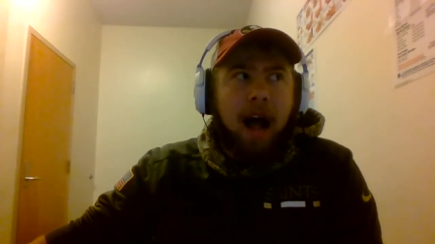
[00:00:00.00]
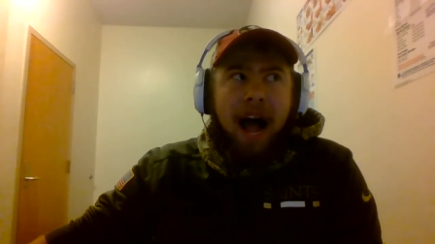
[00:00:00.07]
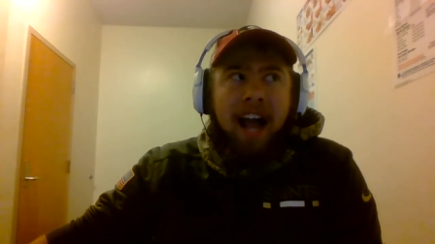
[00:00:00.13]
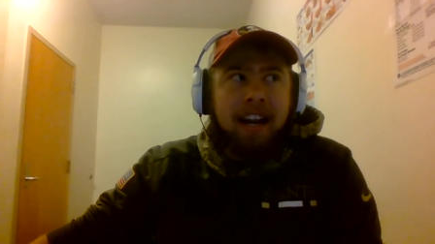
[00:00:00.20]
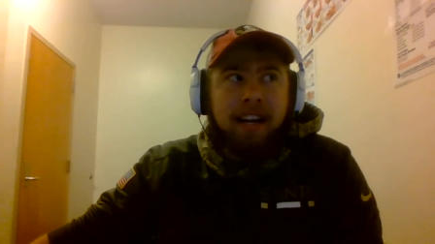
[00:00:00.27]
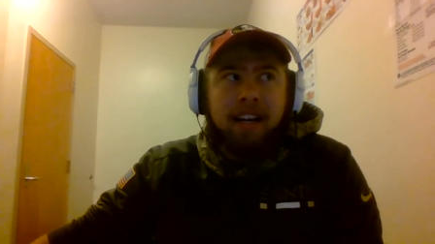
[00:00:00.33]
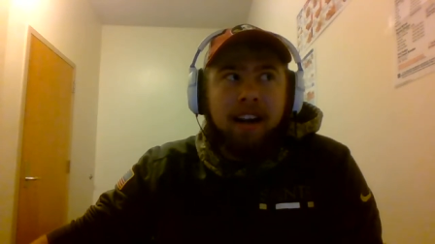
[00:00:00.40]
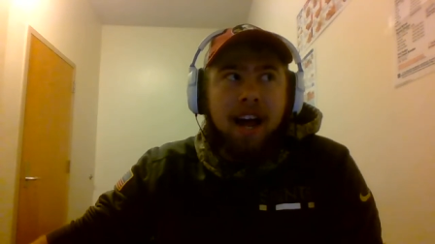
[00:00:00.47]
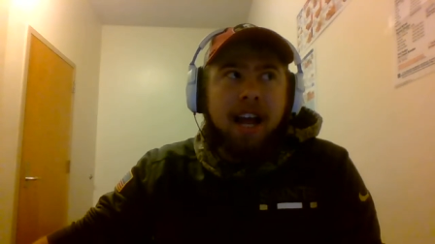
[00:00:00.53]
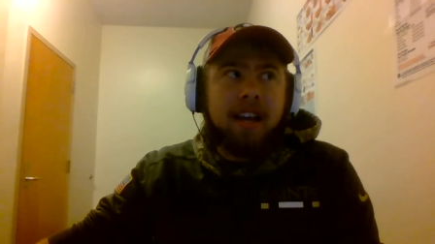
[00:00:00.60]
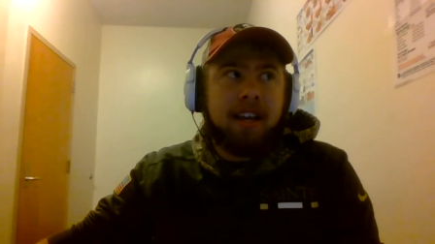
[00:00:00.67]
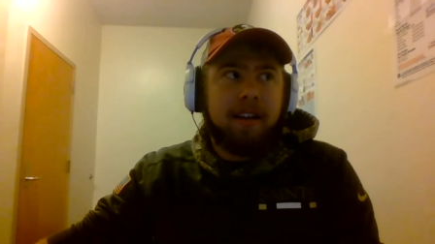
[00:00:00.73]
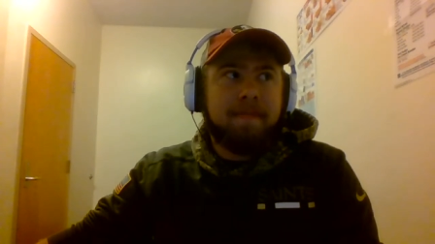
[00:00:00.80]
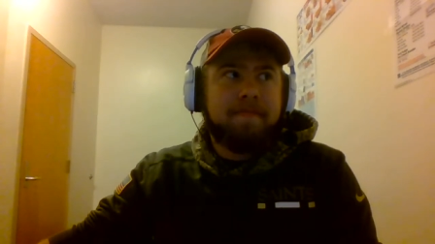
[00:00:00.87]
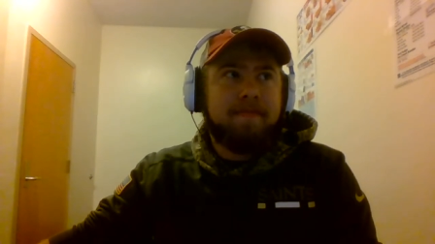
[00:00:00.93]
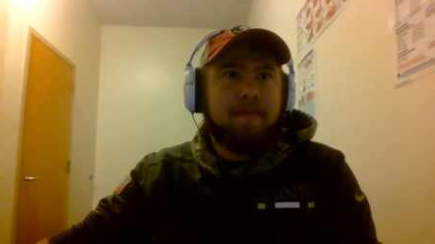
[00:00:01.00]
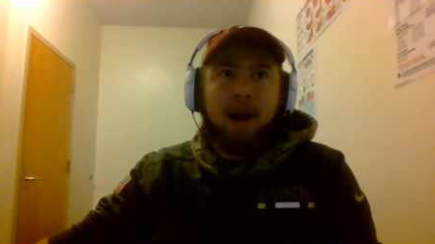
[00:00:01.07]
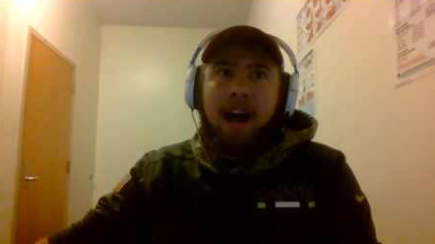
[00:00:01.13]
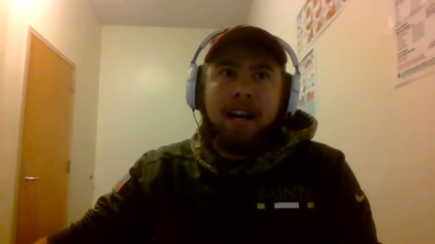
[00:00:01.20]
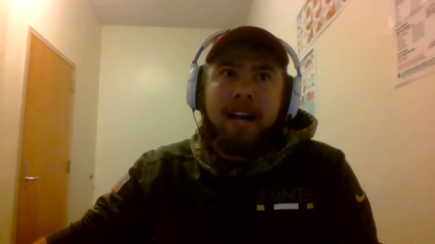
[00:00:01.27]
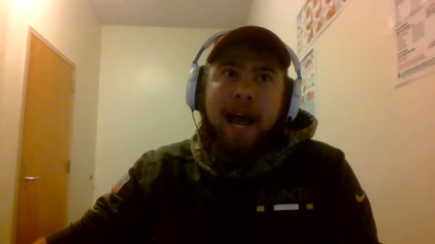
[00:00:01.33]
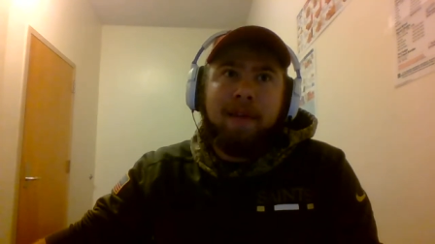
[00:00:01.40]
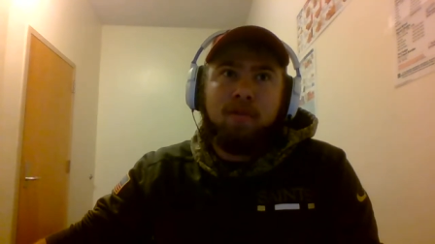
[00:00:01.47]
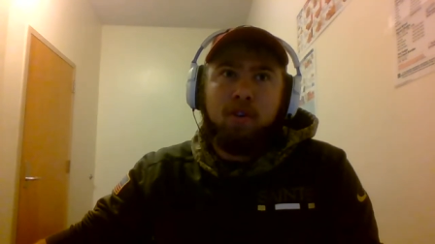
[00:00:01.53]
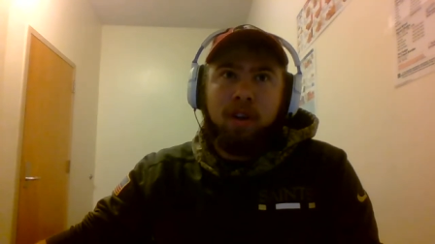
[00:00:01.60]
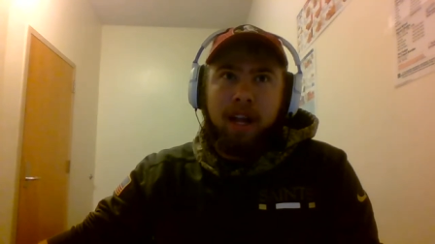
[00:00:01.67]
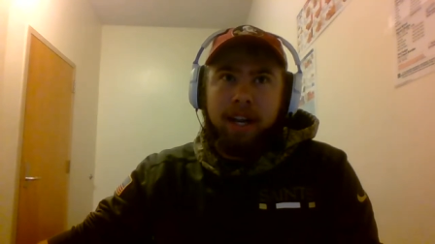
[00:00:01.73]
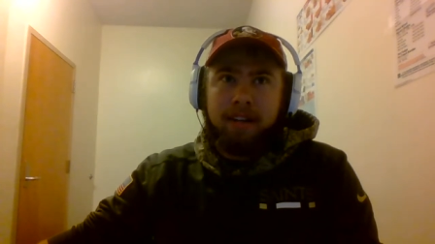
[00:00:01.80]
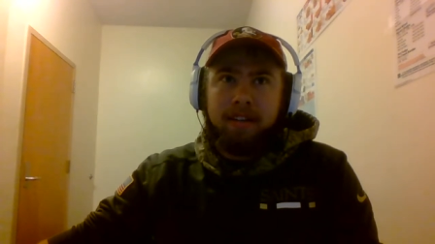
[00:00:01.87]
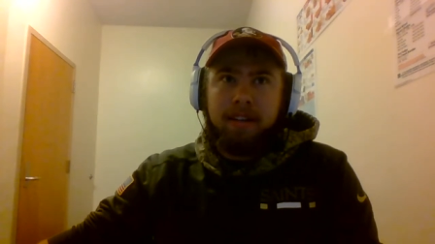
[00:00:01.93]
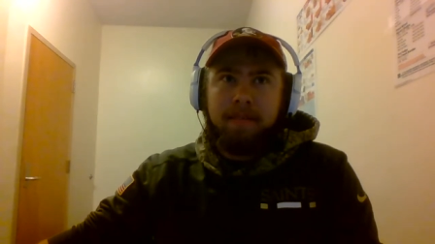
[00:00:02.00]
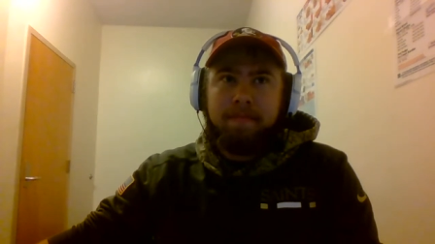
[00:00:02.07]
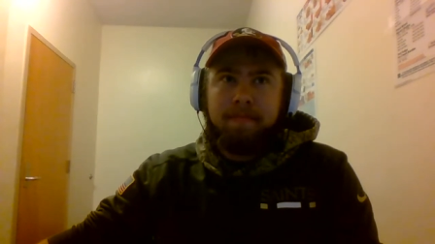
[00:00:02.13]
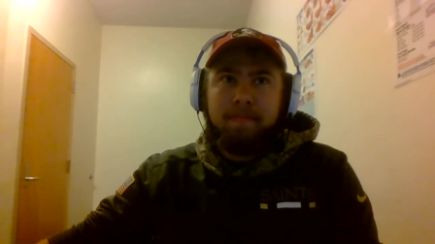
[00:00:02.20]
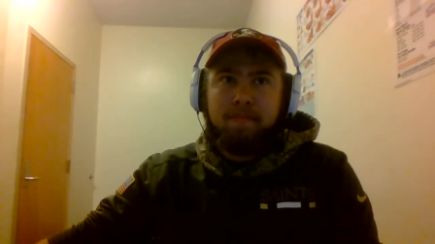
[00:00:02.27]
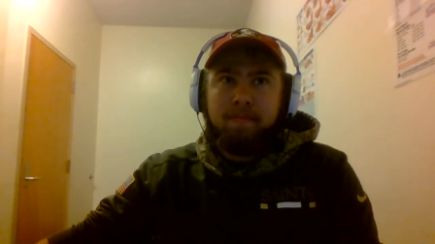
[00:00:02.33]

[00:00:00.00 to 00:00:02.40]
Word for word: I didn't like it. I never liked it